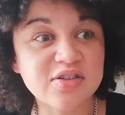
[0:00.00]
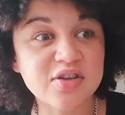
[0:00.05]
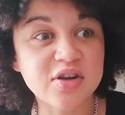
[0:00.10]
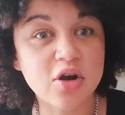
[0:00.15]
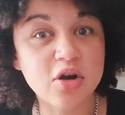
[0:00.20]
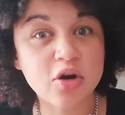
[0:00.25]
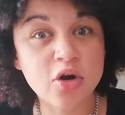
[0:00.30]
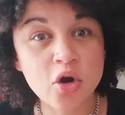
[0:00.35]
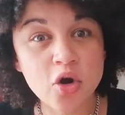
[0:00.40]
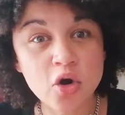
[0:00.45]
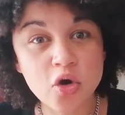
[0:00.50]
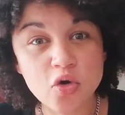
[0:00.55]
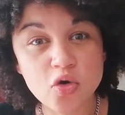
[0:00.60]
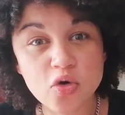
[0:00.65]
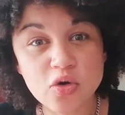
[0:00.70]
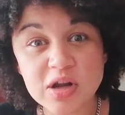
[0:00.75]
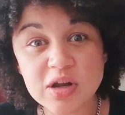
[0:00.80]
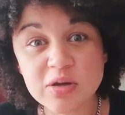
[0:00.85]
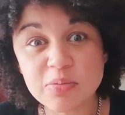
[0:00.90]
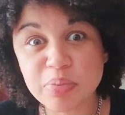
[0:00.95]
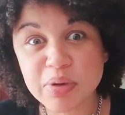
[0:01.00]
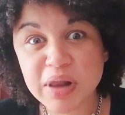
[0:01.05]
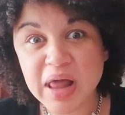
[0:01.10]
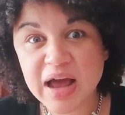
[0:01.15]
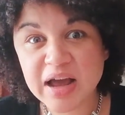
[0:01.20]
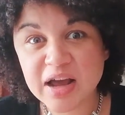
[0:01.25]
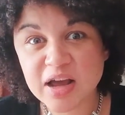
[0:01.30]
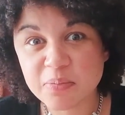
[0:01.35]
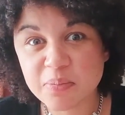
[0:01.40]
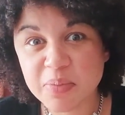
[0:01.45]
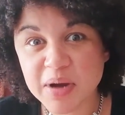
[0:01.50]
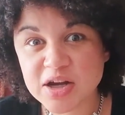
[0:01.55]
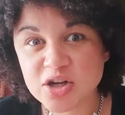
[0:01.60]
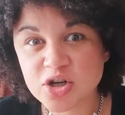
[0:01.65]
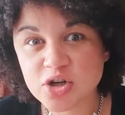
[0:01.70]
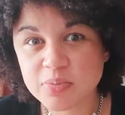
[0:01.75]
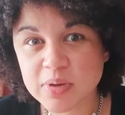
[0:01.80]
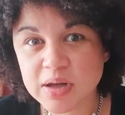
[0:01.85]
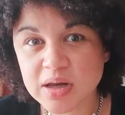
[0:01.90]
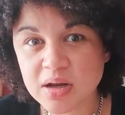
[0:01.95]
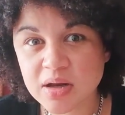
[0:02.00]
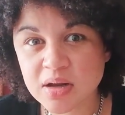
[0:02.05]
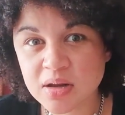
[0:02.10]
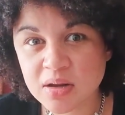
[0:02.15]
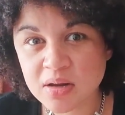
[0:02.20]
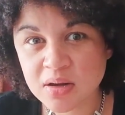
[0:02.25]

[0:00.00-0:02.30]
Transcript: in her hooded black pashmina.